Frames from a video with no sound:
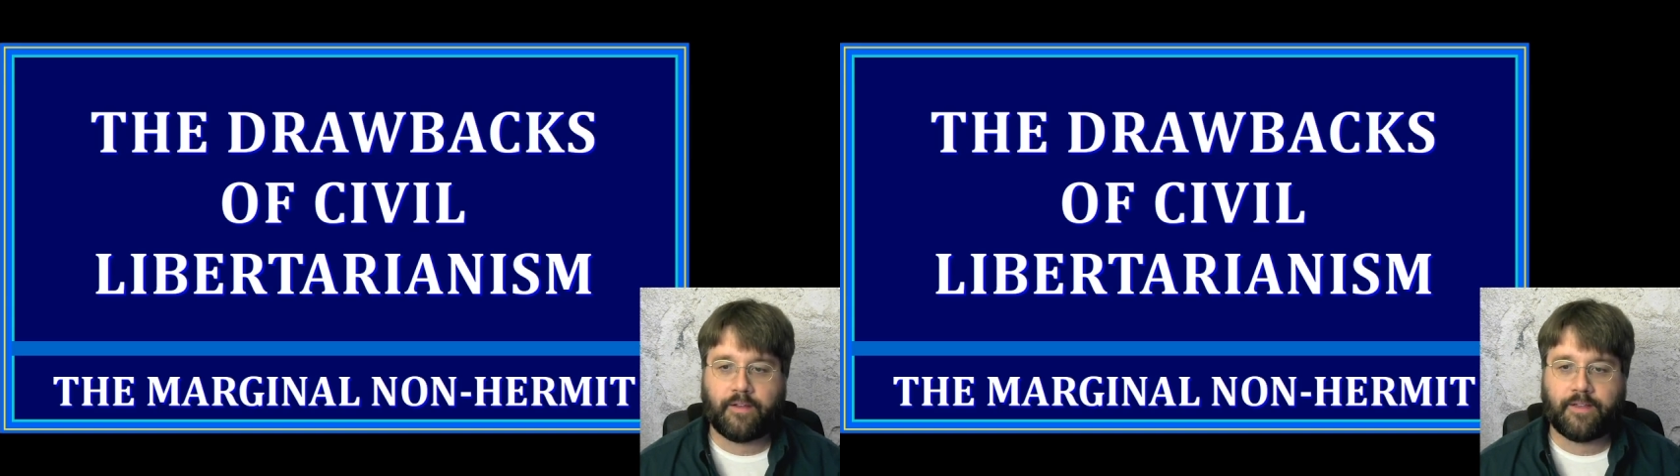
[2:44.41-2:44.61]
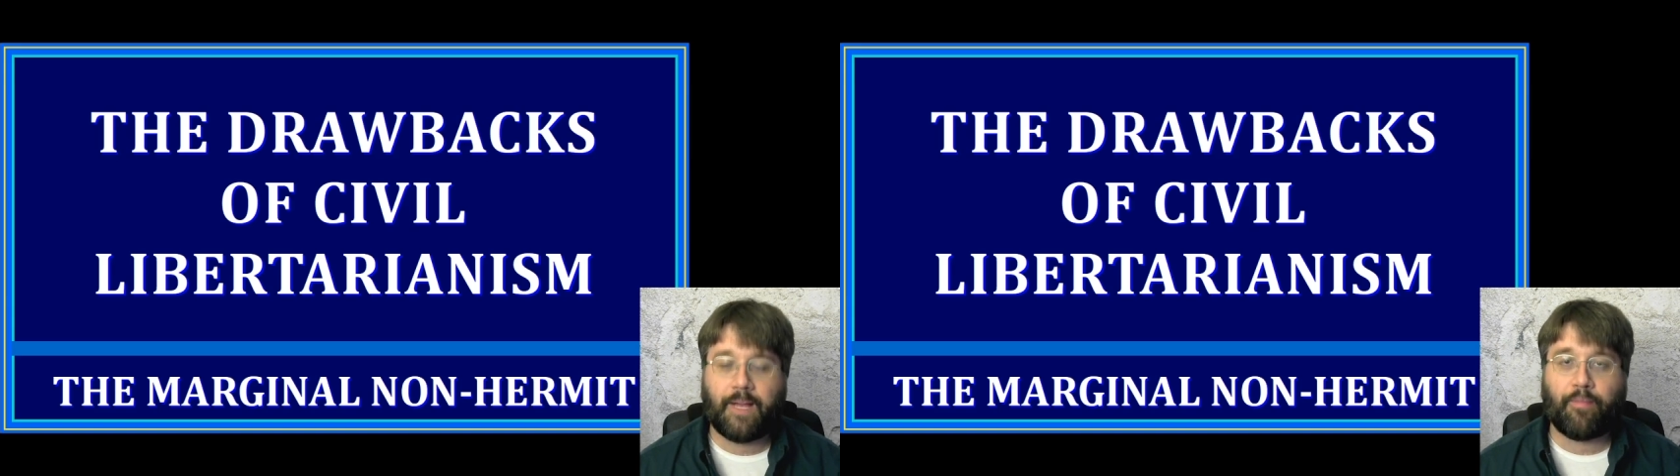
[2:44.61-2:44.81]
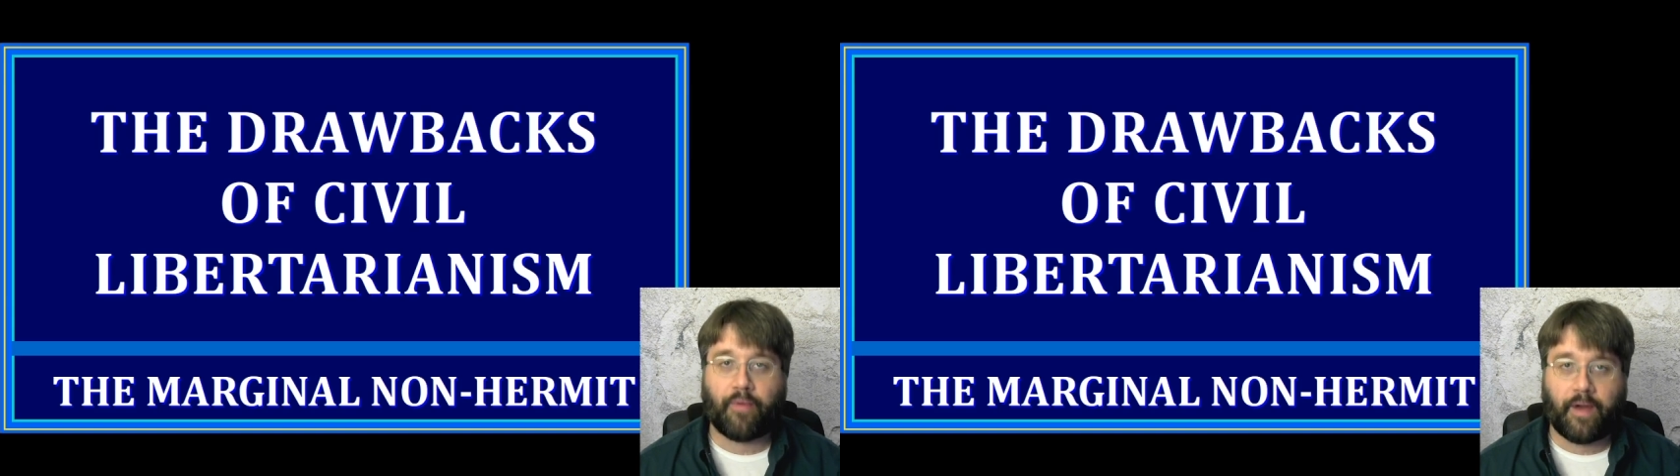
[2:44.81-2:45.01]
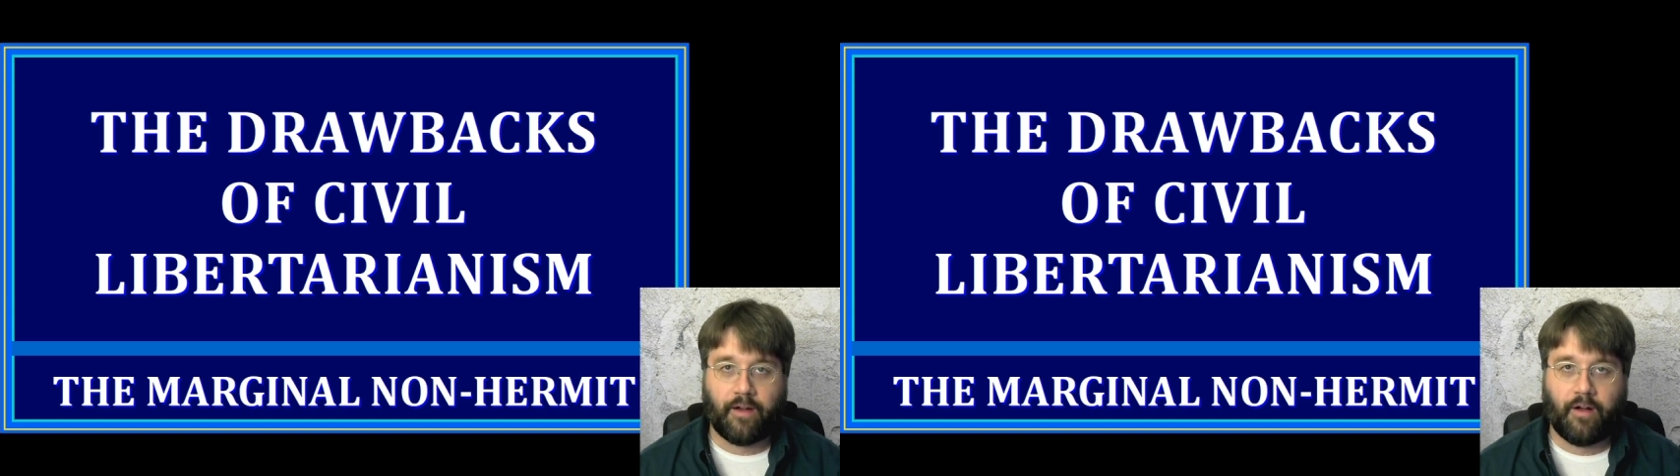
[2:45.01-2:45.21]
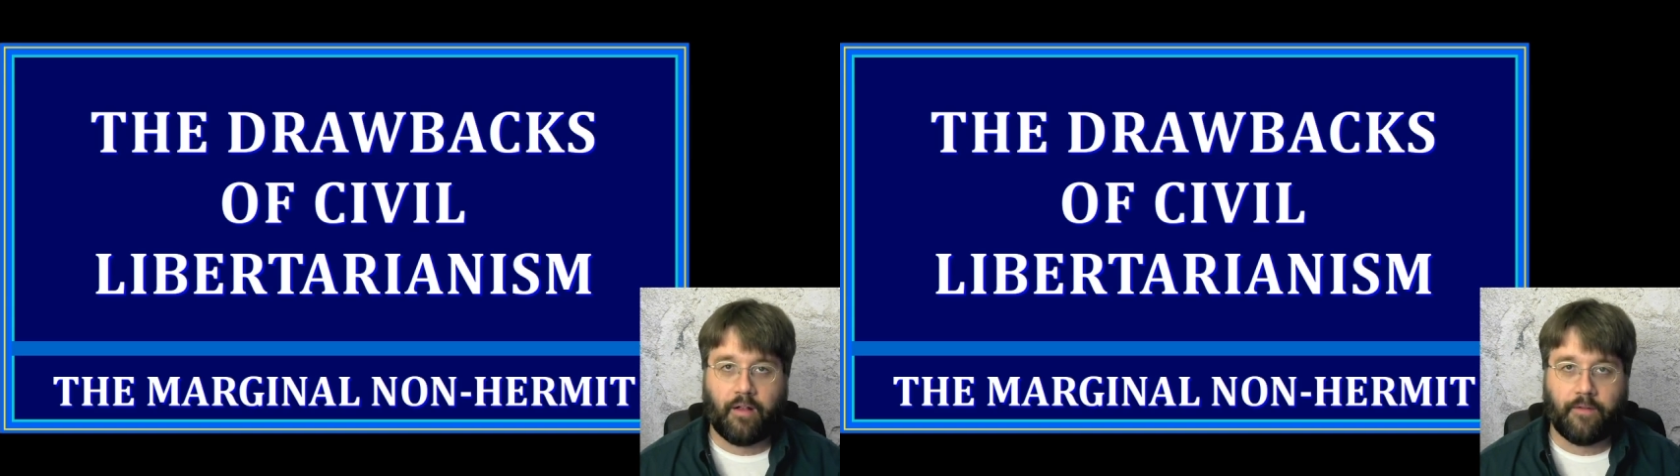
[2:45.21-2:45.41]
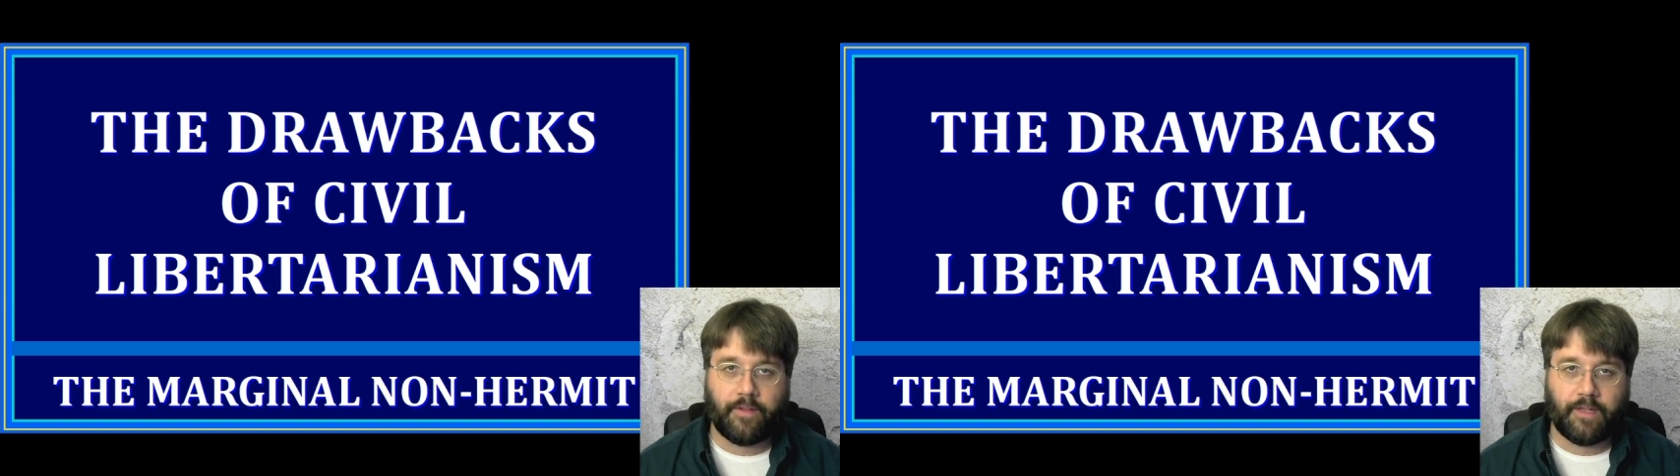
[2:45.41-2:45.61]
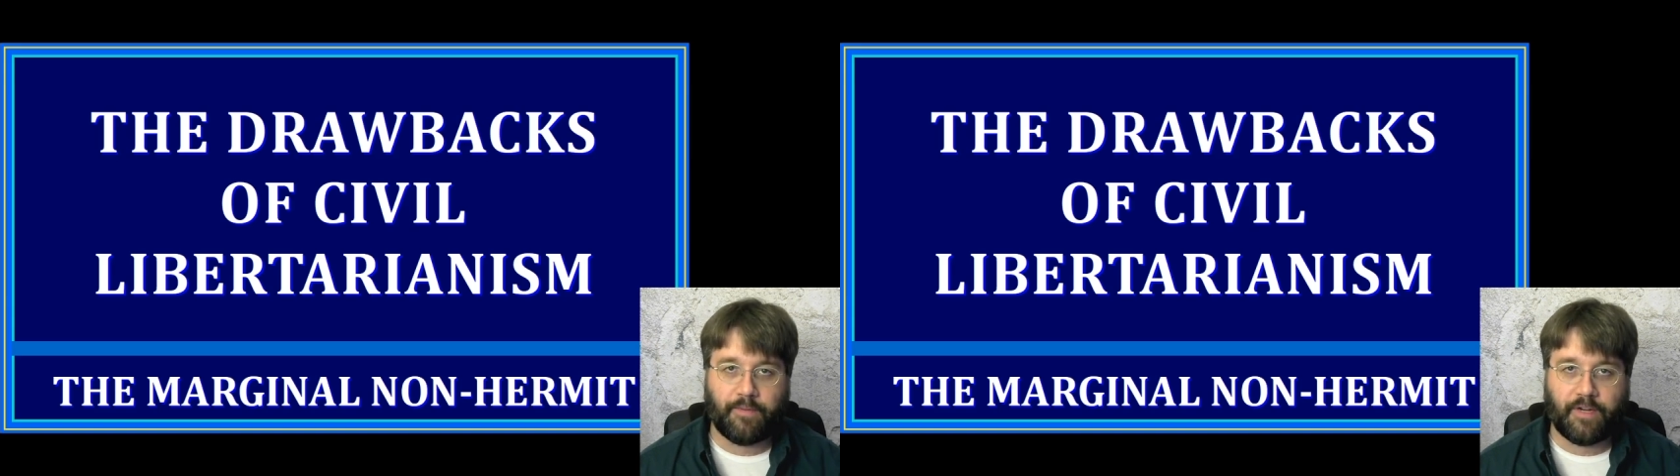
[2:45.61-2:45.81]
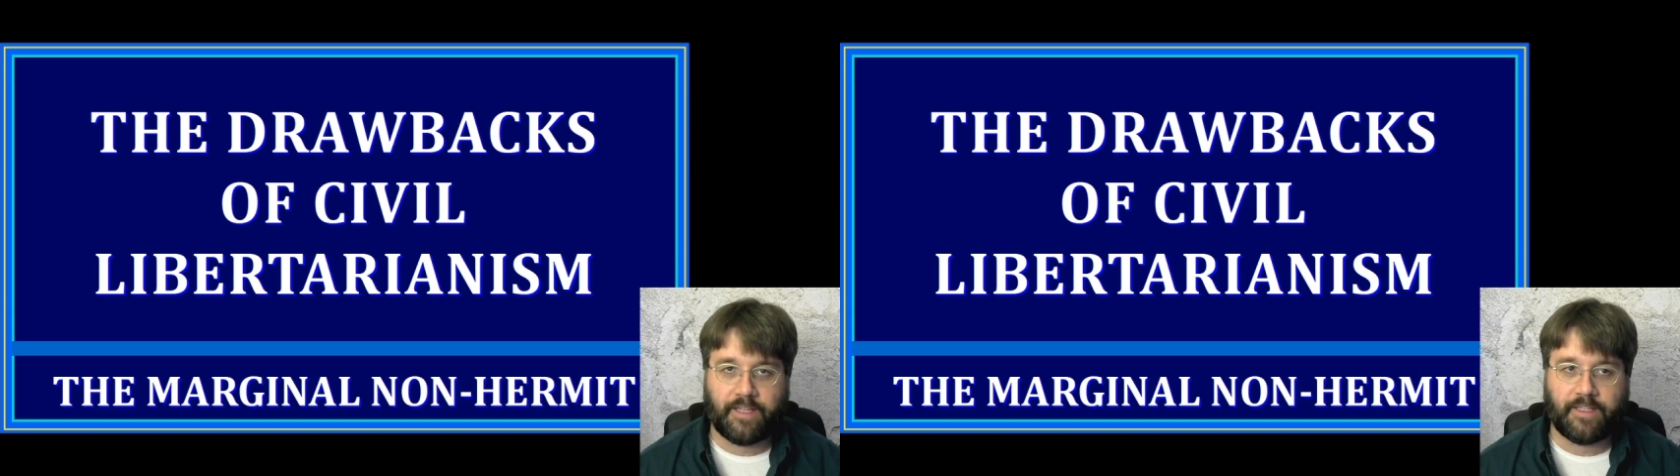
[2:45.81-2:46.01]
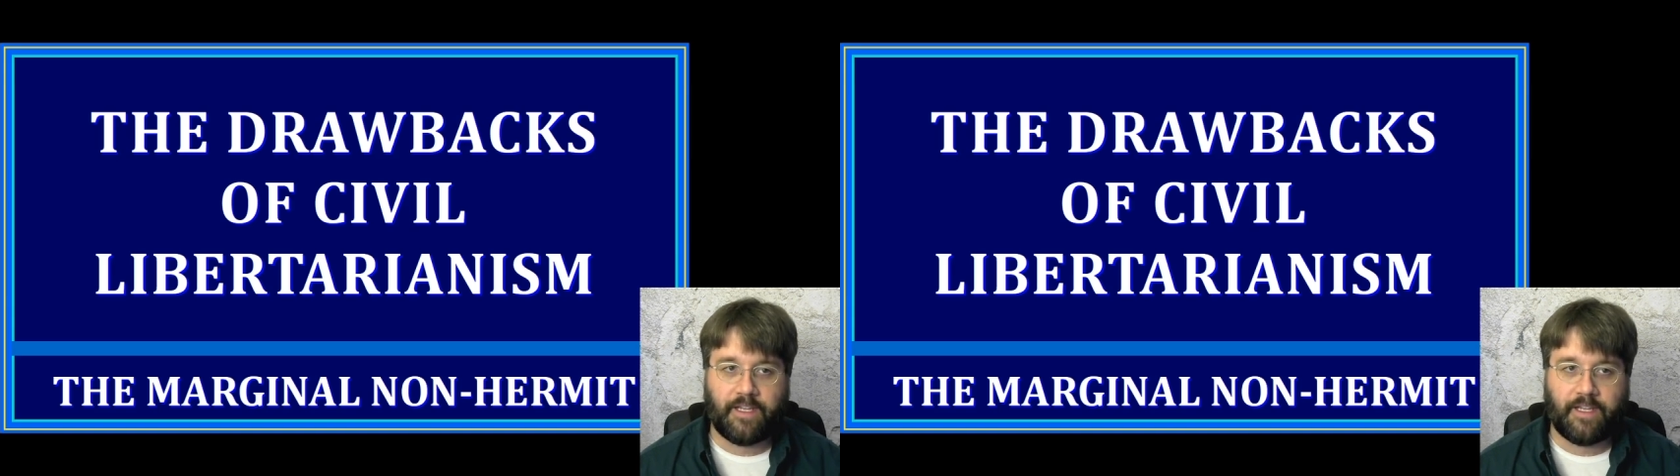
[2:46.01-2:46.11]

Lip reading: separate all of the liberties